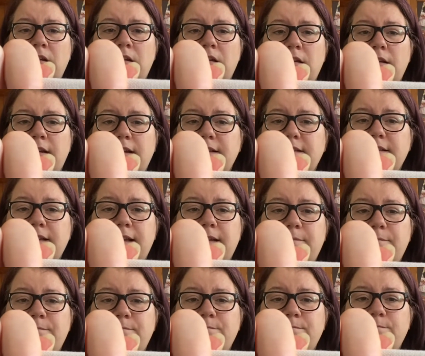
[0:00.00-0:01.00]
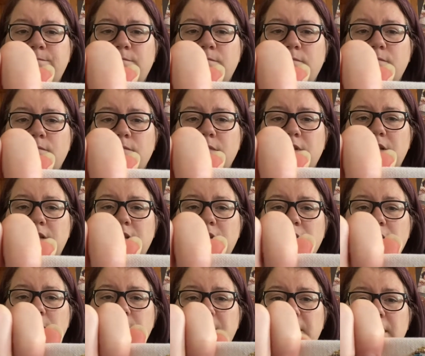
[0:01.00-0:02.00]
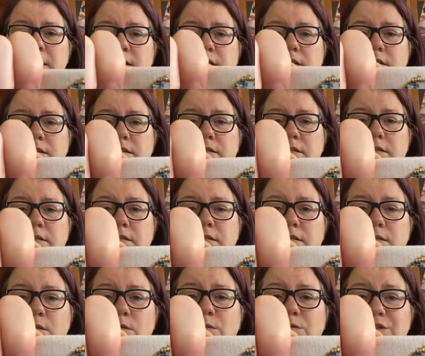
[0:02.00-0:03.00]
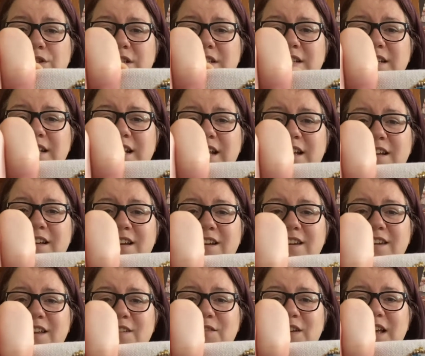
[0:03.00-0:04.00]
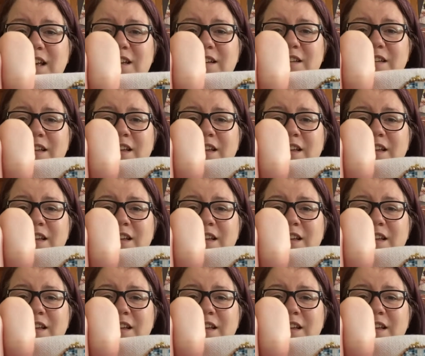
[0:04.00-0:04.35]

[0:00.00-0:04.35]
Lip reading: That's it. The centerpiece is gorgeous, isn't it? I love it.